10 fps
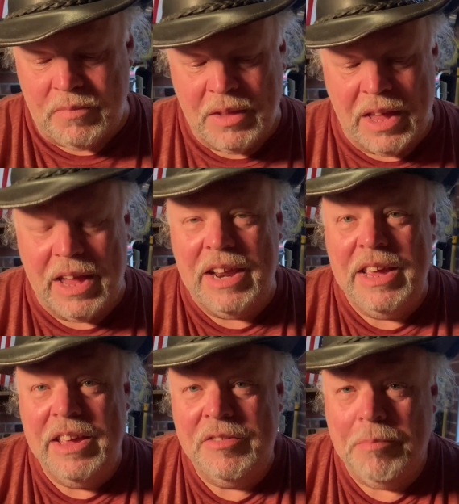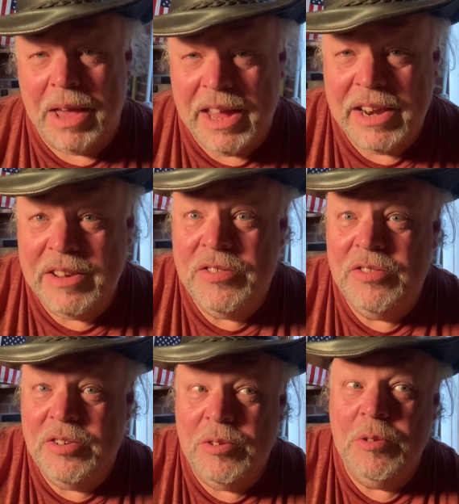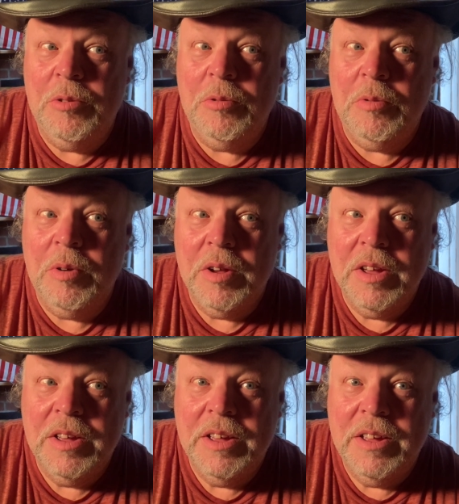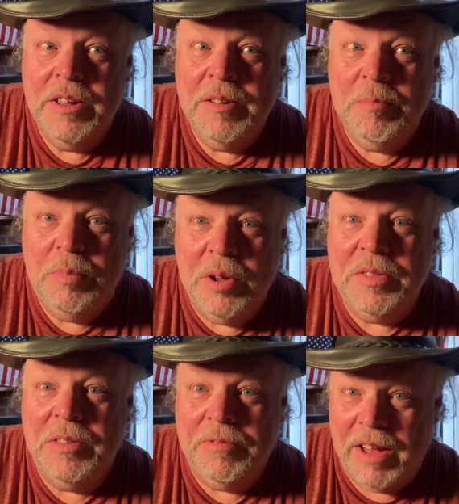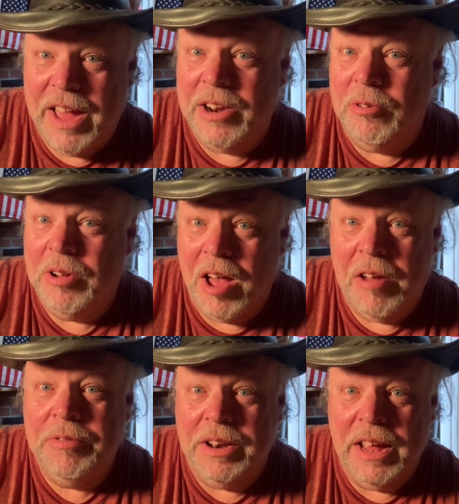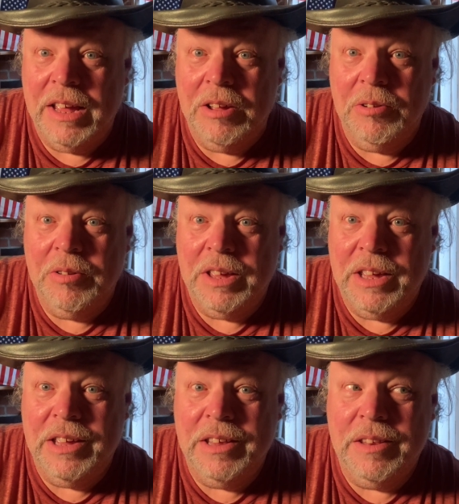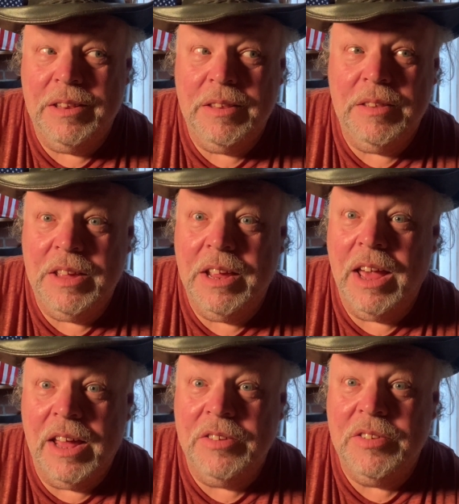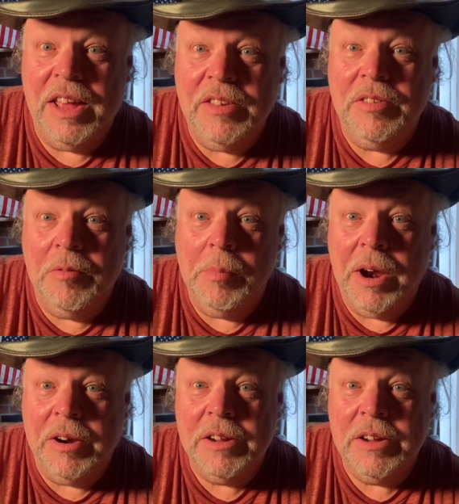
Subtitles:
And he has managed to put the final coffin nail in the United States of America.